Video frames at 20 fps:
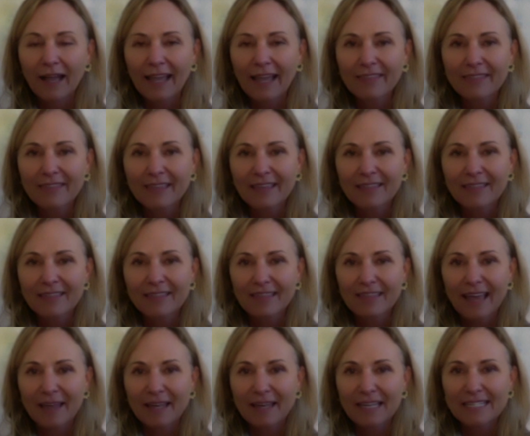I think that
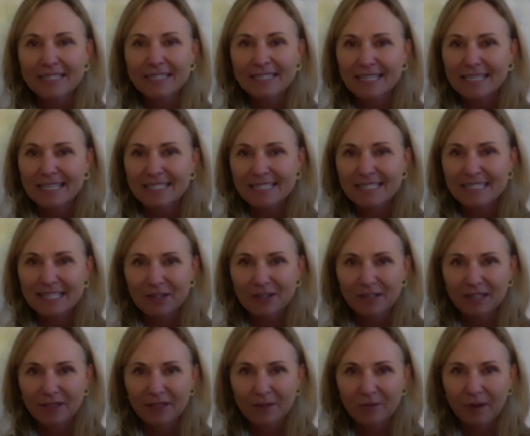isn't
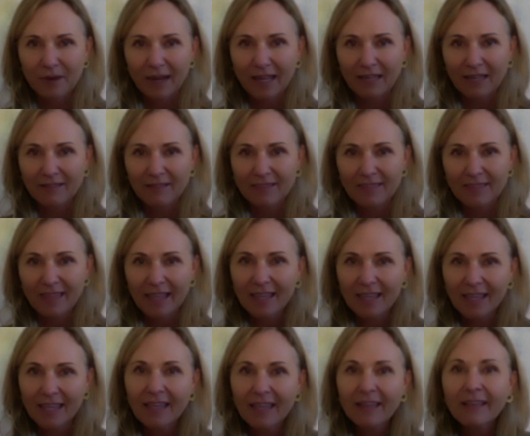necessarily the right
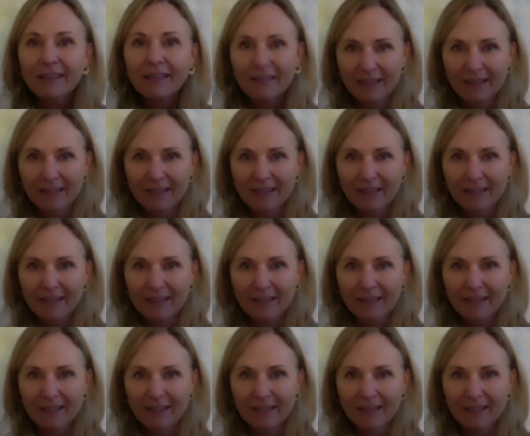thinking,